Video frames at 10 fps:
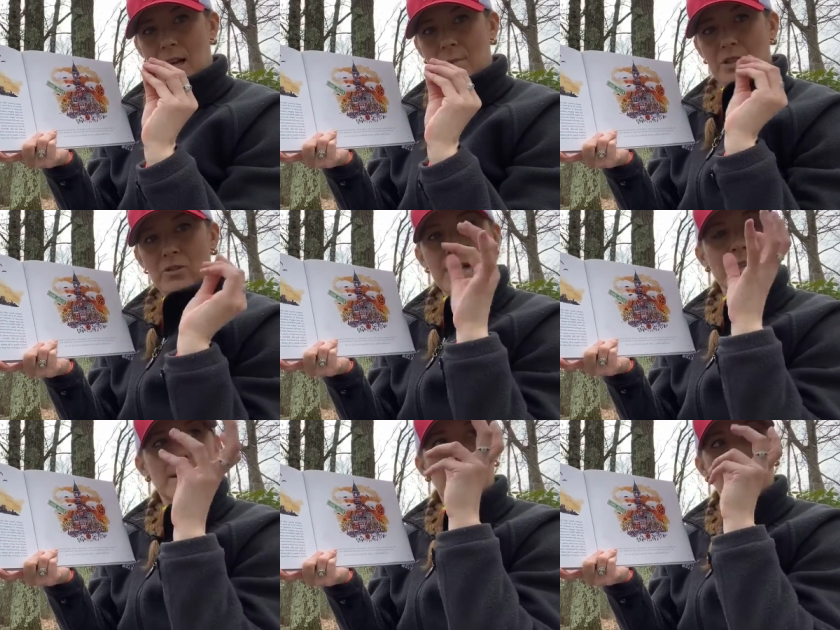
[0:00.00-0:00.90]
um,
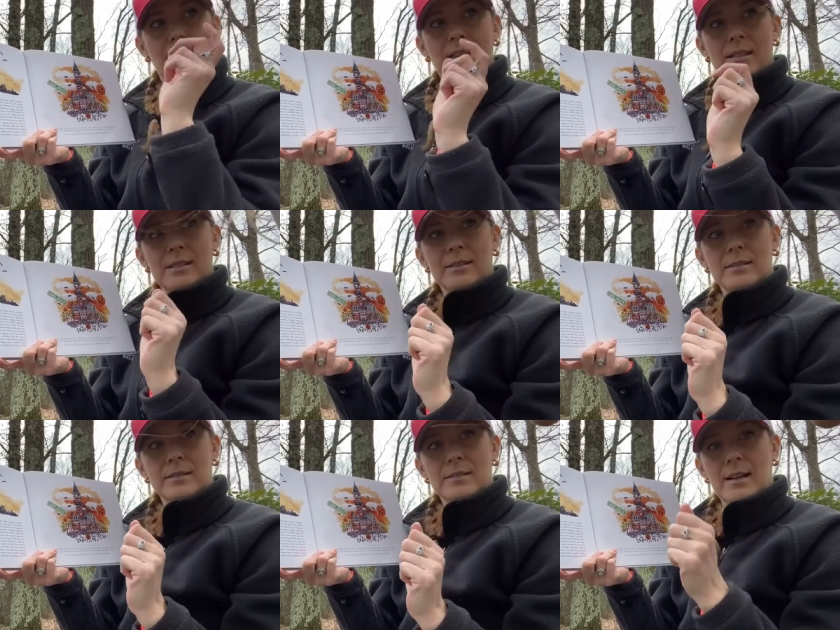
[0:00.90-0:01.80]
strings and things
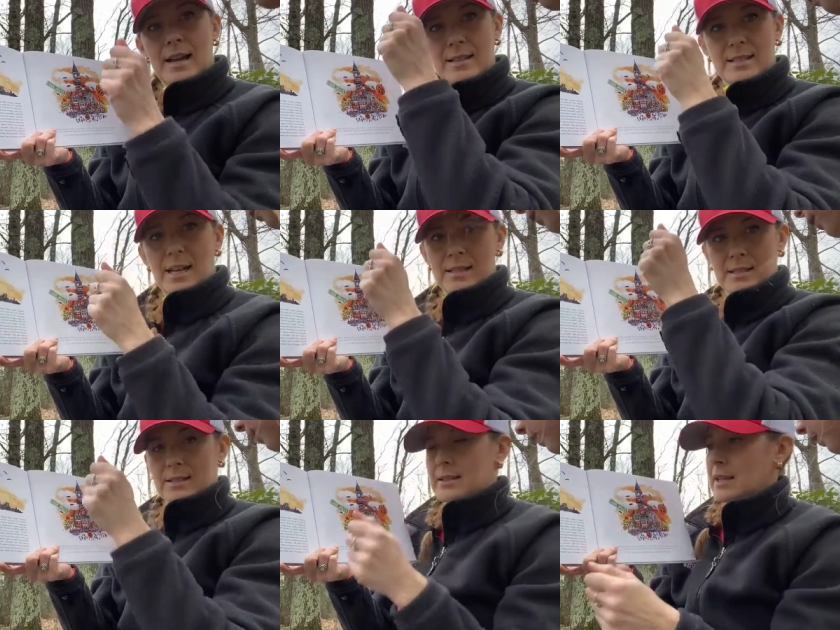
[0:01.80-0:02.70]
and
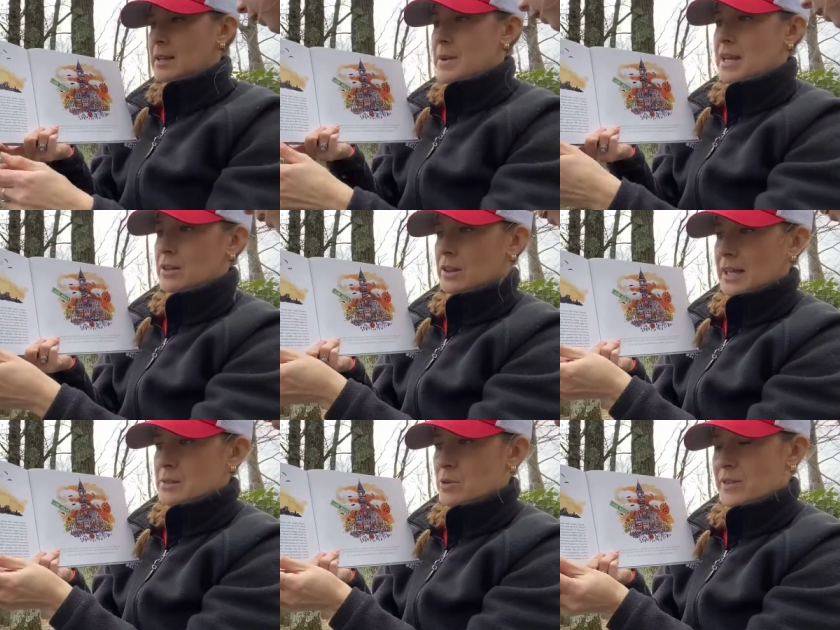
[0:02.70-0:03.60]
sticks that can make it look
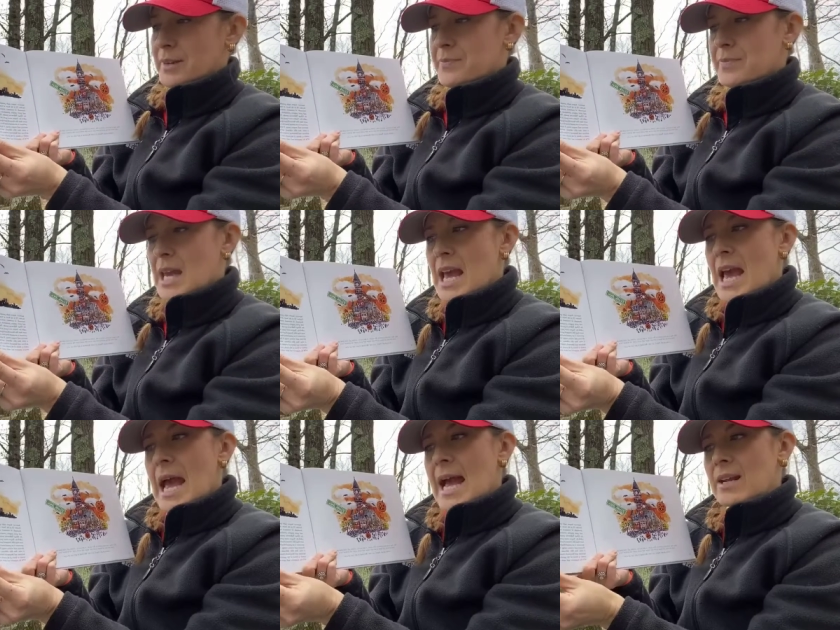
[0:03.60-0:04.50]
like it's moving.
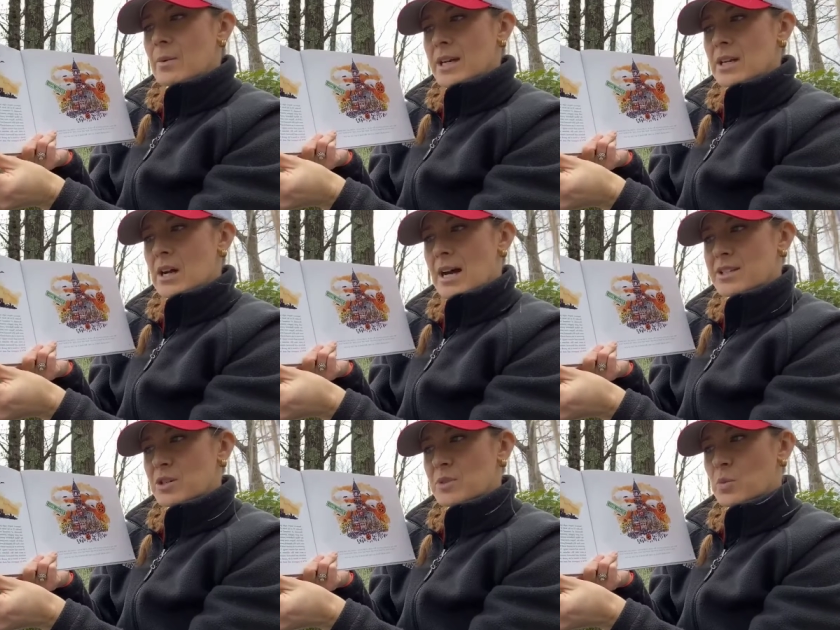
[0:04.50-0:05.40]
Anyone in
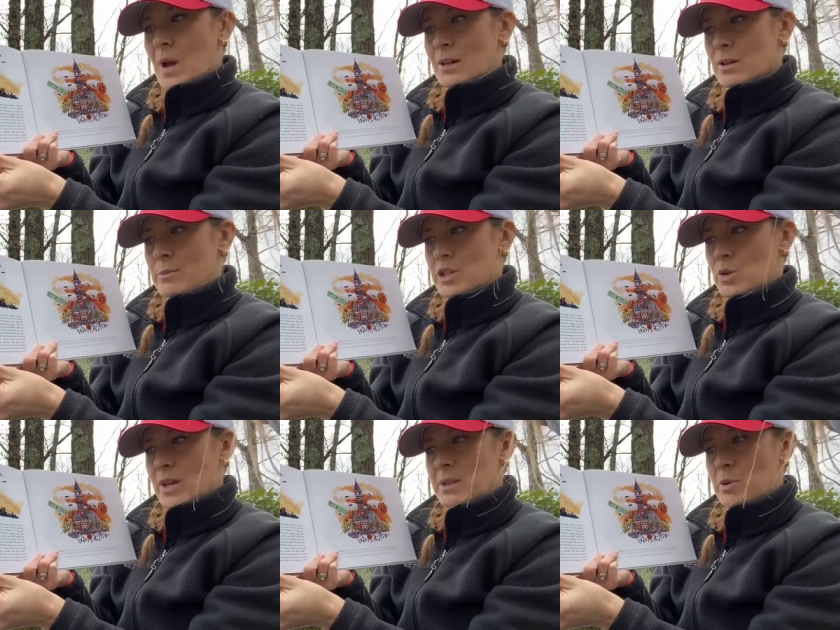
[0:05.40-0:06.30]
costume is welcome to
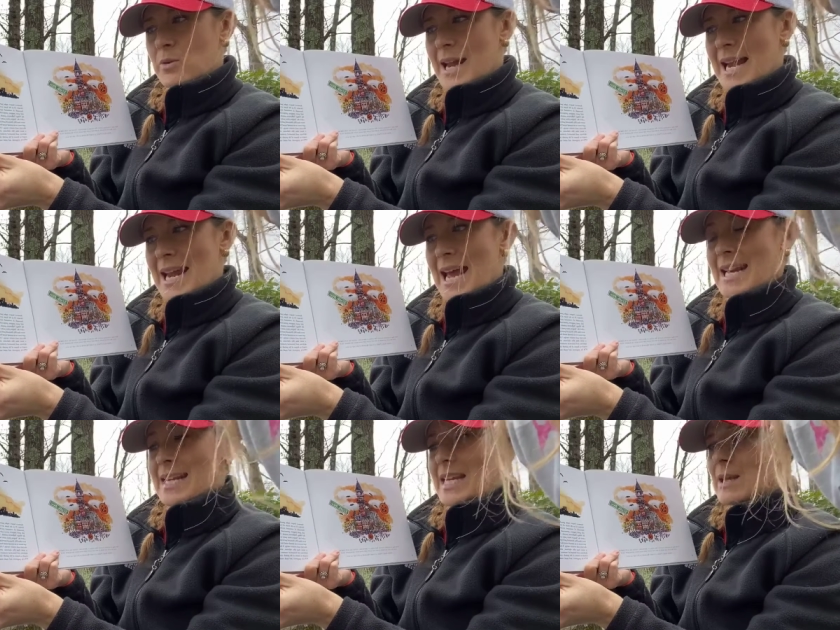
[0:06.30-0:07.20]
join the parade, and
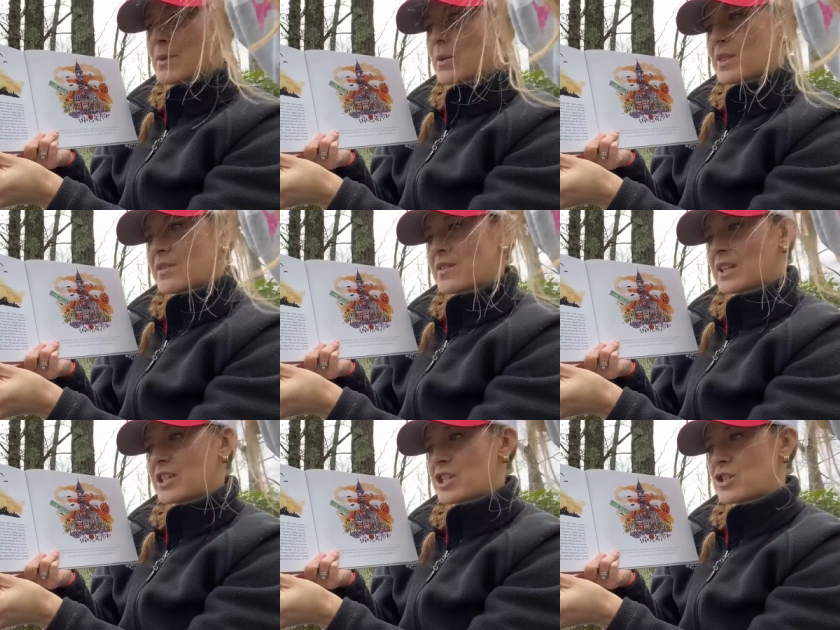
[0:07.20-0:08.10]
in keeping with the
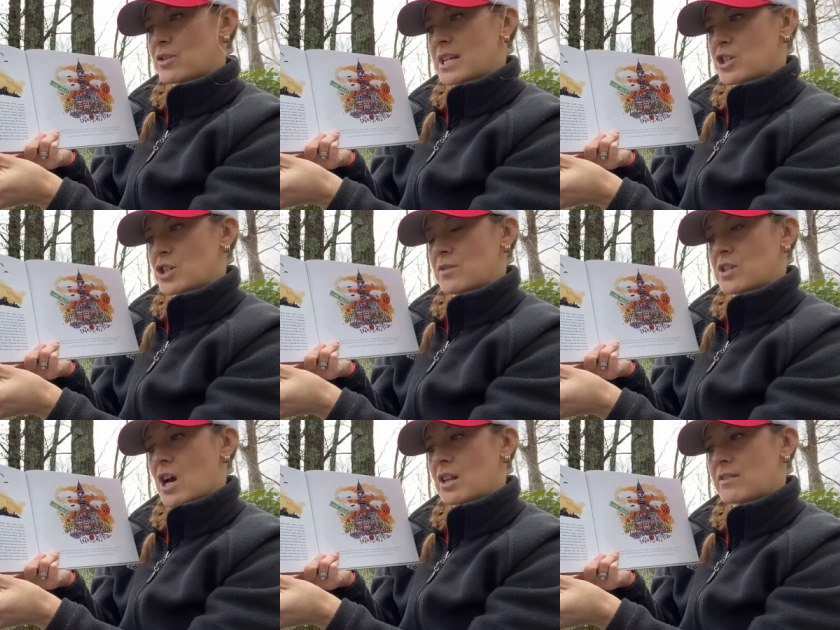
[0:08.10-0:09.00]
village's tradition of
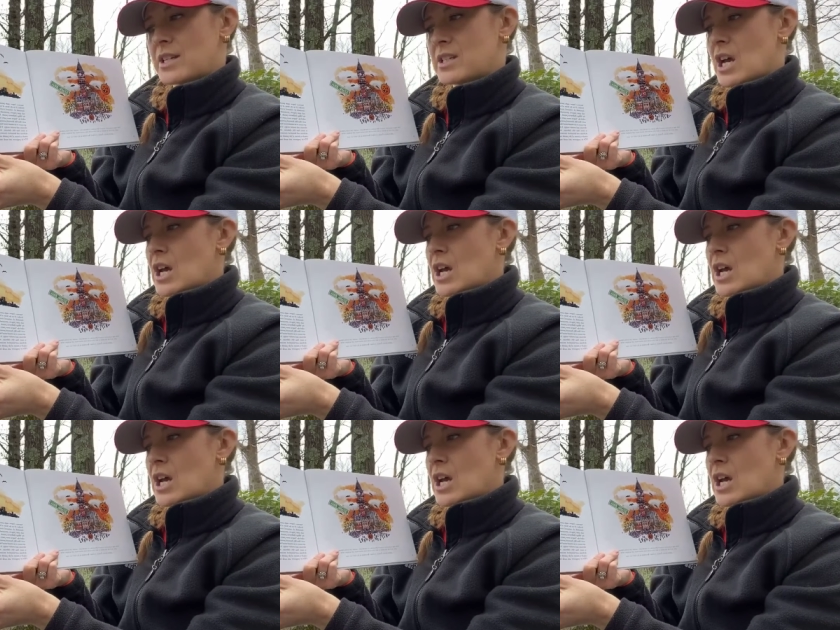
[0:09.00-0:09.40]
tolerance,